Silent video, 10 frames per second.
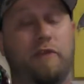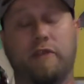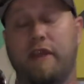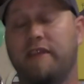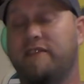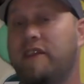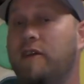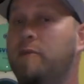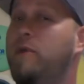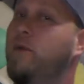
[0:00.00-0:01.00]
your guys'
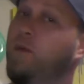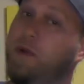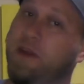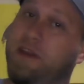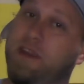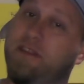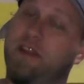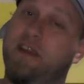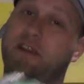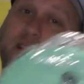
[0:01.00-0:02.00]
help. We're gonna get
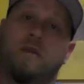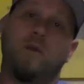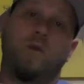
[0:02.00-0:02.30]
there.